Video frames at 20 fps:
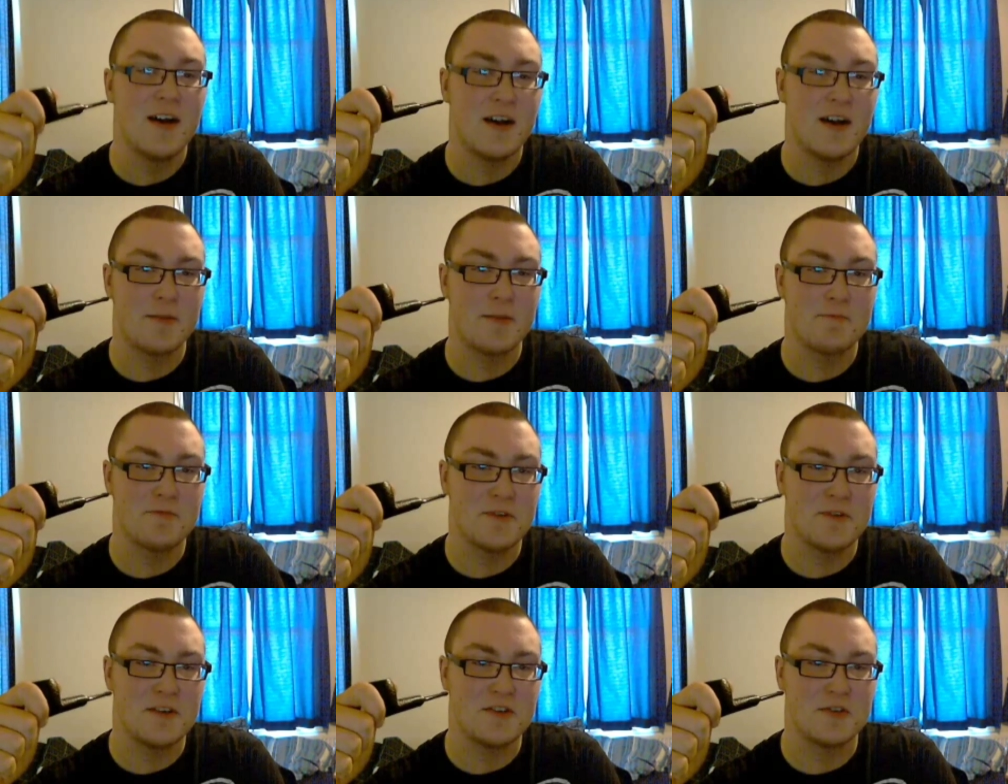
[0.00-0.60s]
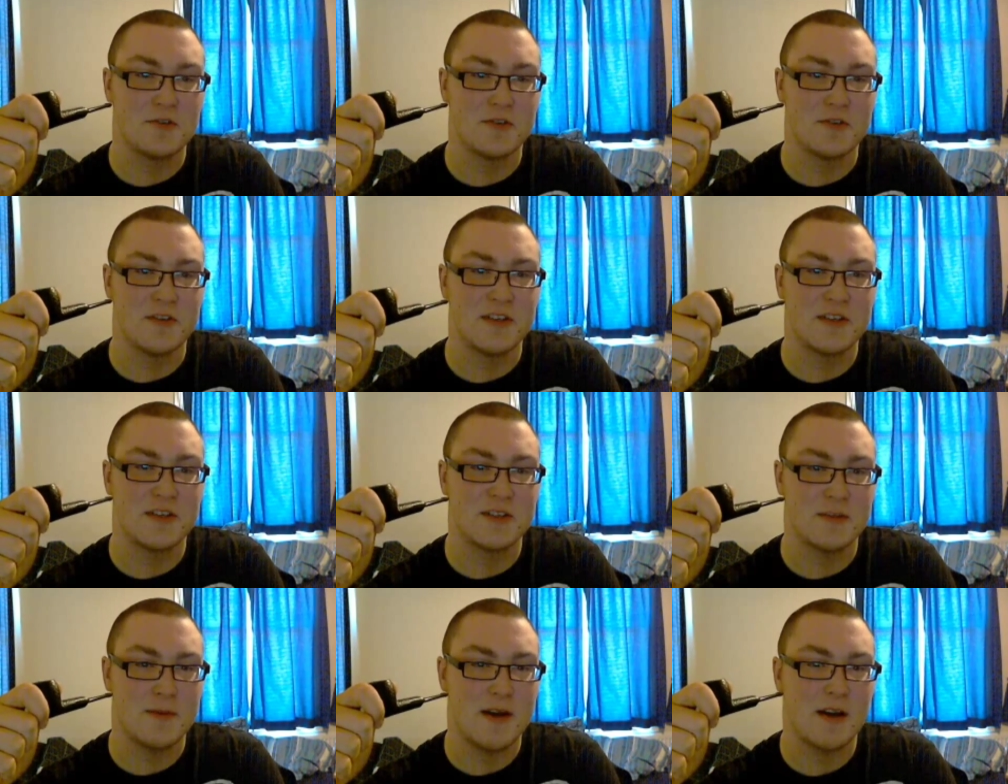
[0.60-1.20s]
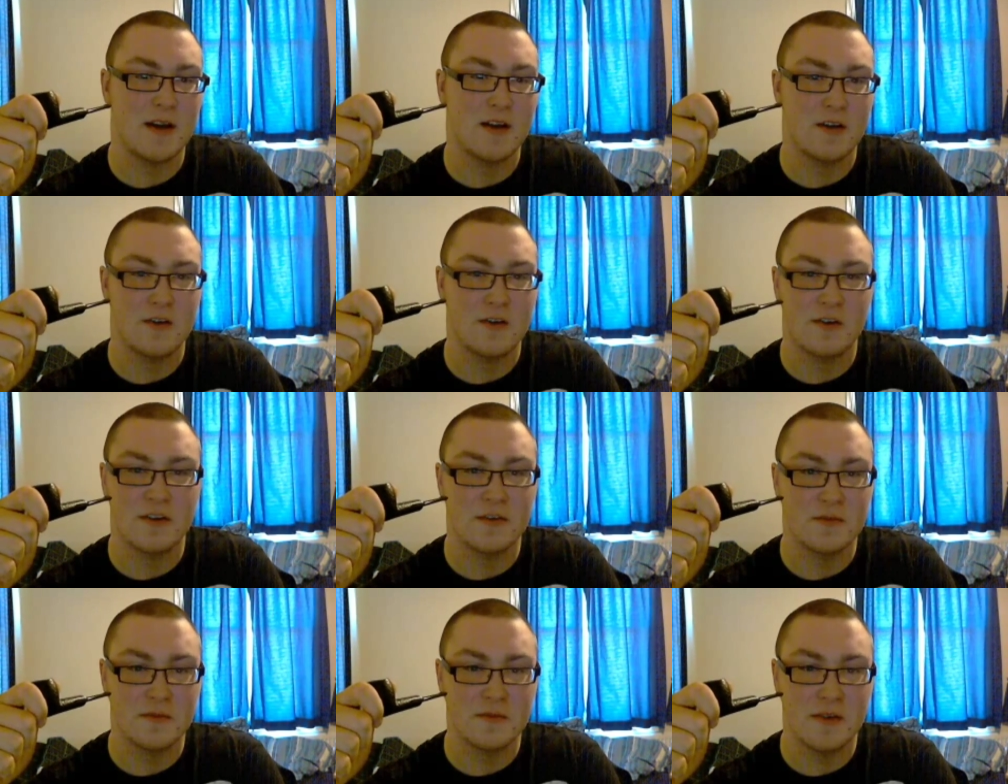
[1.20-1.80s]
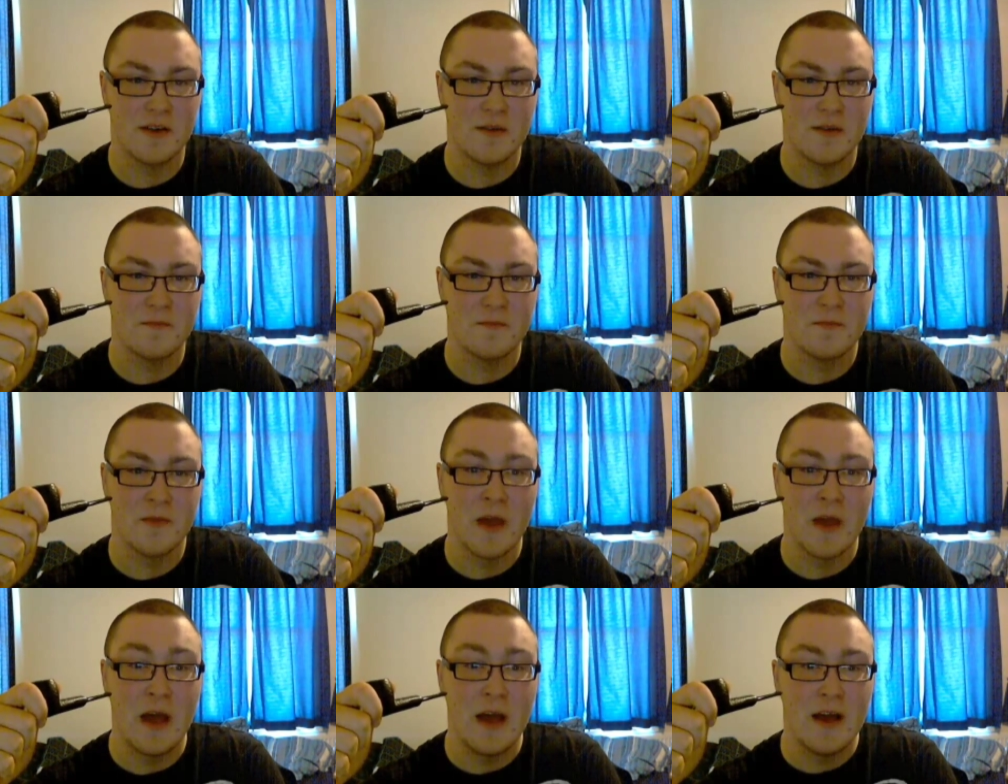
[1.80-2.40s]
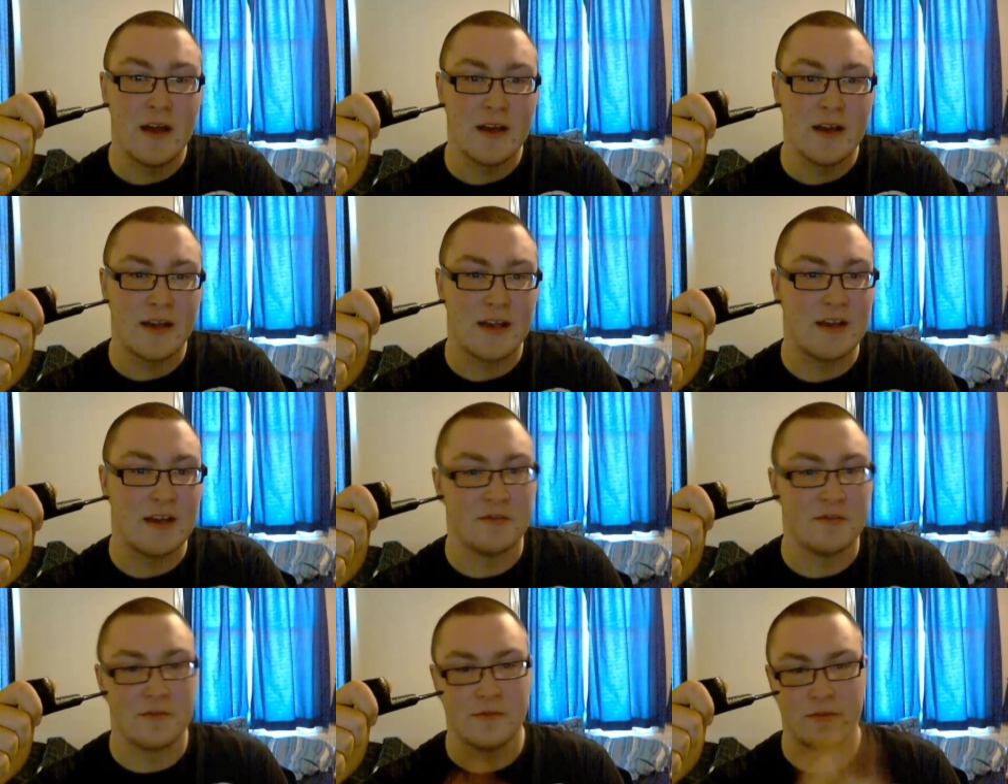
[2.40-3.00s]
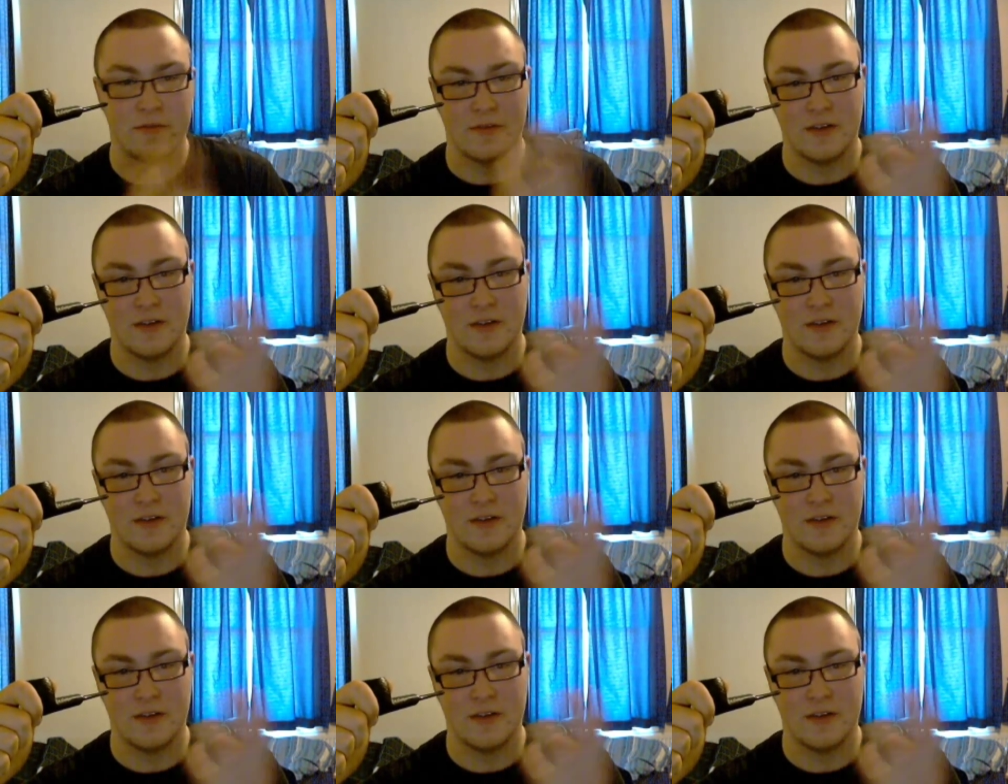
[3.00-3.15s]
and I'm pretty sure this tobacco can give.